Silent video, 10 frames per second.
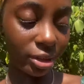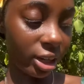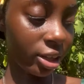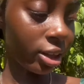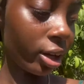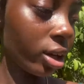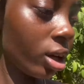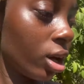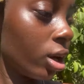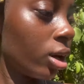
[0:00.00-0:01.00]
anything.
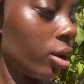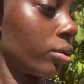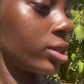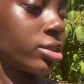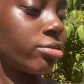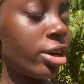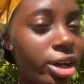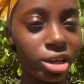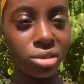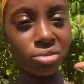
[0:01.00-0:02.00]
It was very
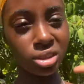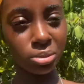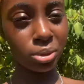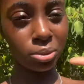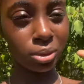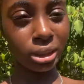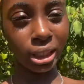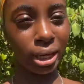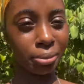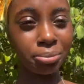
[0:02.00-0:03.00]
uncomfortable the whole
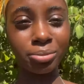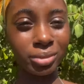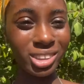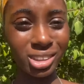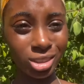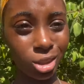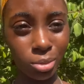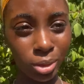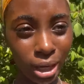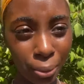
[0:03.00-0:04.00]
time. Let's not talk
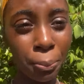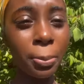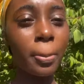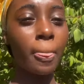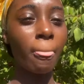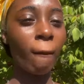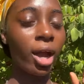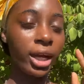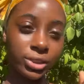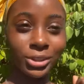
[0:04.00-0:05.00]
about that.
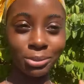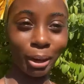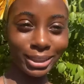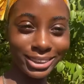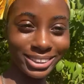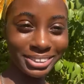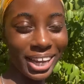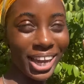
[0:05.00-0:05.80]
It's Christmas.